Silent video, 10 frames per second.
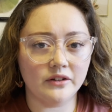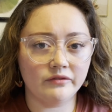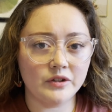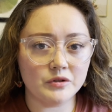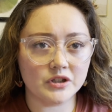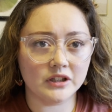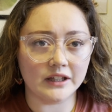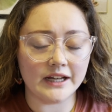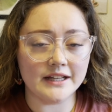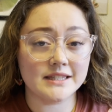future
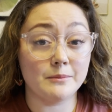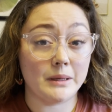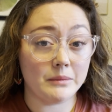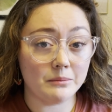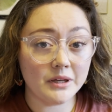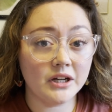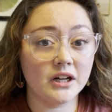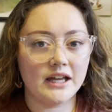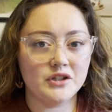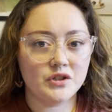clients that may be bigger,
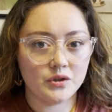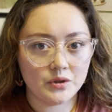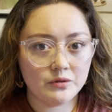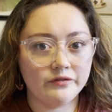and 2,